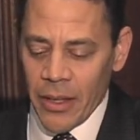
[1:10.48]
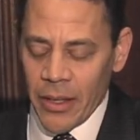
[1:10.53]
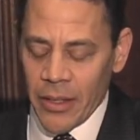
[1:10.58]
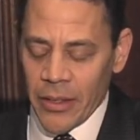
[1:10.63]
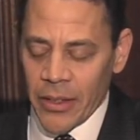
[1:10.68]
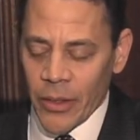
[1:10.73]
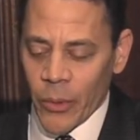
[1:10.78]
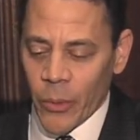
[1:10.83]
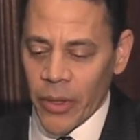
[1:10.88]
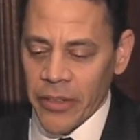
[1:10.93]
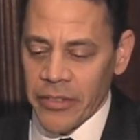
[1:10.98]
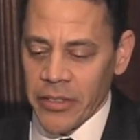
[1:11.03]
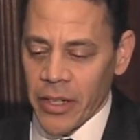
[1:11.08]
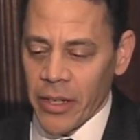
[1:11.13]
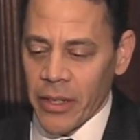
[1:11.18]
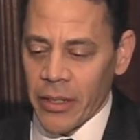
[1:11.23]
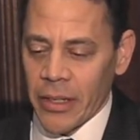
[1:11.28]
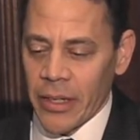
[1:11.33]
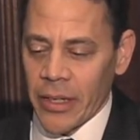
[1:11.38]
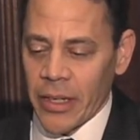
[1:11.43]
There was
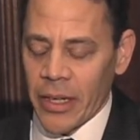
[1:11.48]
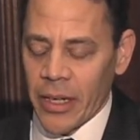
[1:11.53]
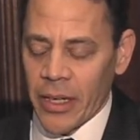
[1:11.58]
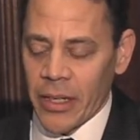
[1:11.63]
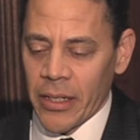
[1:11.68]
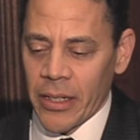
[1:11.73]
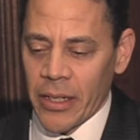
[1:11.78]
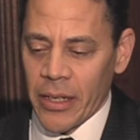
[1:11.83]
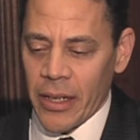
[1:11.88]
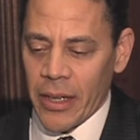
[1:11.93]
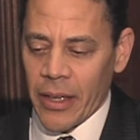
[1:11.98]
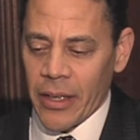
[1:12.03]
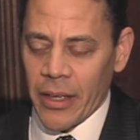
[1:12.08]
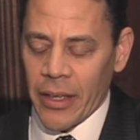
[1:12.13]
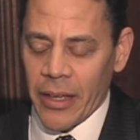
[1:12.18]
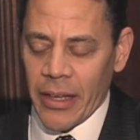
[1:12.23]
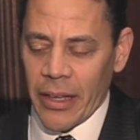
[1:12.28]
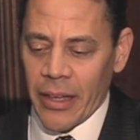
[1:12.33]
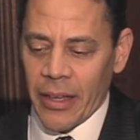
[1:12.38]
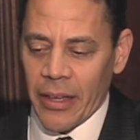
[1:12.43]
an
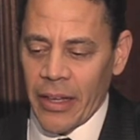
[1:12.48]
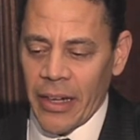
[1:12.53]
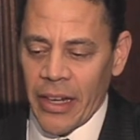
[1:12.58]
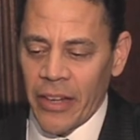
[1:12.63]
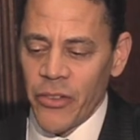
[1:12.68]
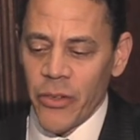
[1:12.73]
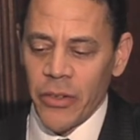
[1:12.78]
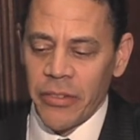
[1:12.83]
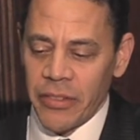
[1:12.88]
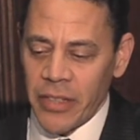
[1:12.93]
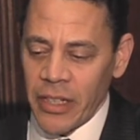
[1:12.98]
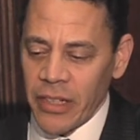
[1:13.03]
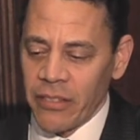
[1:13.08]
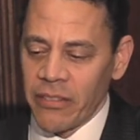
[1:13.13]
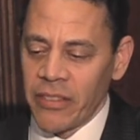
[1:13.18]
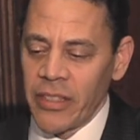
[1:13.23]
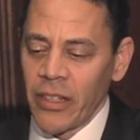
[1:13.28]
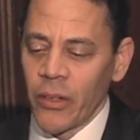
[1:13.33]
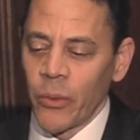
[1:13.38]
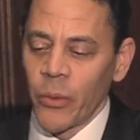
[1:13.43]
interesting
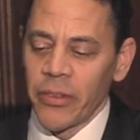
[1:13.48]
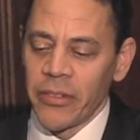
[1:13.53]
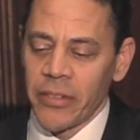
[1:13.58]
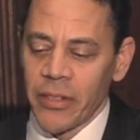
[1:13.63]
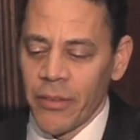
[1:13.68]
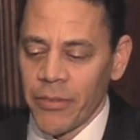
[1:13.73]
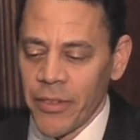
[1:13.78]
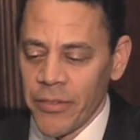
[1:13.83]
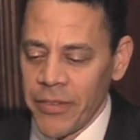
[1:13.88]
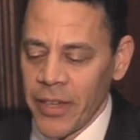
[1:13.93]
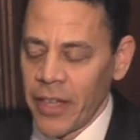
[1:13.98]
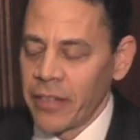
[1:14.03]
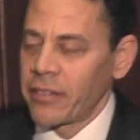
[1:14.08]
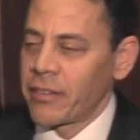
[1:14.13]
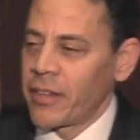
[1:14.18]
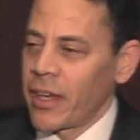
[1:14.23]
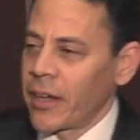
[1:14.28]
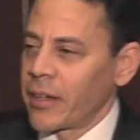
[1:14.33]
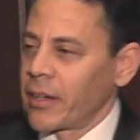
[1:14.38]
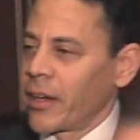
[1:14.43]
sequence of
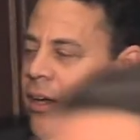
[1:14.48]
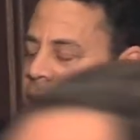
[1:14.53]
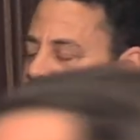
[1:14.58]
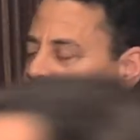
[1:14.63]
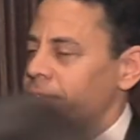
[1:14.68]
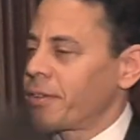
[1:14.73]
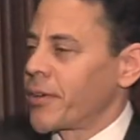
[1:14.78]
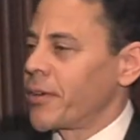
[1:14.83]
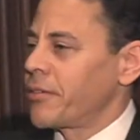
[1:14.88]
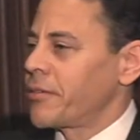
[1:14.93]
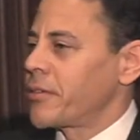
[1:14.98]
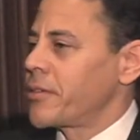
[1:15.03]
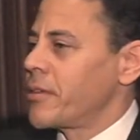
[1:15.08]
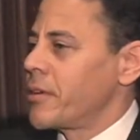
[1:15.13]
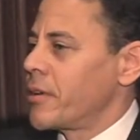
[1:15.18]
events that night. First,